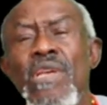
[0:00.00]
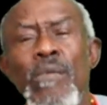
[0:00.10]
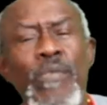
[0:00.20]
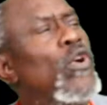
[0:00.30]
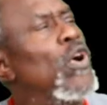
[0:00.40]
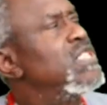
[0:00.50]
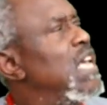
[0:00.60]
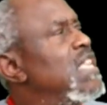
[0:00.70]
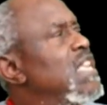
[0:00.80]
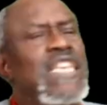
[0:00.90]
Because
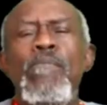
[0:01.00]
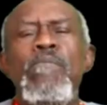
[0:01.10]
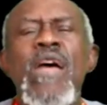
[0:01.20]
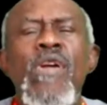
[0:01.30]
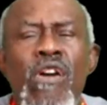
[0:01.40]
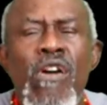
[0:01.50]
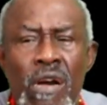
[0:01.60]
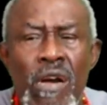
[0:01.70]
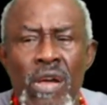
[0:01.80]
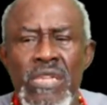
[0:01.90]
it is America
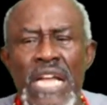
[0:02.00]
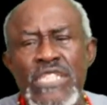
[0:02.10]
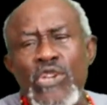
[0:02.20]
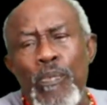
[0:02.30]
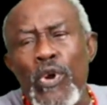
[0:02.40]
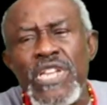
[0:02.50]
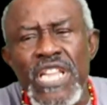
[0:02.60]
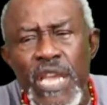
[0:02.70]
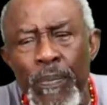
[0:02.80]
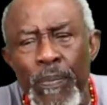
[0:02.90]
that's supporting
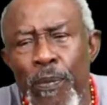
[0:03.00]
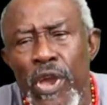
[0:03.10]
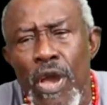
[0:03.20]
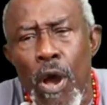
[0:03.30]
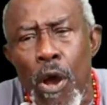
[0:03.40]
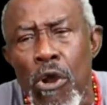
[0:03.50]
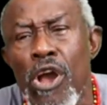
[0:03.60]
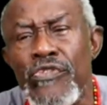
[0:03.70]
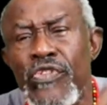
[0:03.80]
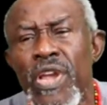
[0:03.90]
these people in our
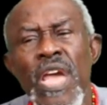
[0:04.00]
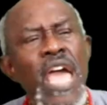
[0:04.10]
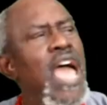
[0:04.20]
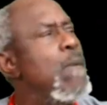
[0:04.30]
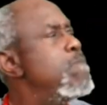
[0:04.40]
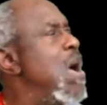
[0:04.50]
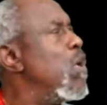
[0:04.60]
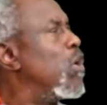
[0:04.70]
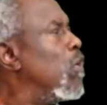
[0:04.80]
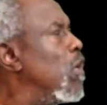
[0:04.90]
country.
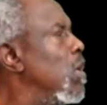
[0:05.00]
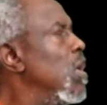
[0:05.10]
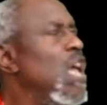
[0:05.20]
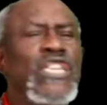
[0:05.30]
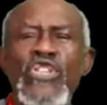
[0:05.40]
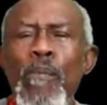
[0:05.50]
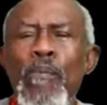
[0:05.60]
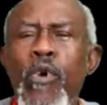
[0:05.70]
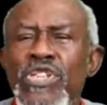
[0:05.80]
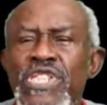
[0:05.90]
America is
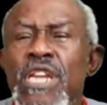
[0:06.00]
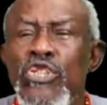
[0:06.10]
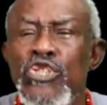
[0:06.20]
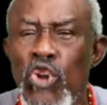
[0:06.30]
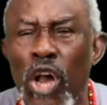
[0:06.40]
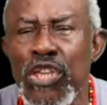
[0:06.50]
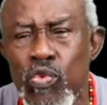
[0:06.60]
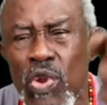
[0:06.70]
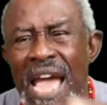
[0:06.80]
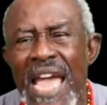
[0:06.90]
supporting George
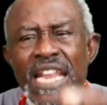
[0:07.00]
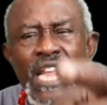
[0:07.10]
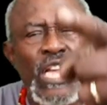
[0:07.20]
Weah and the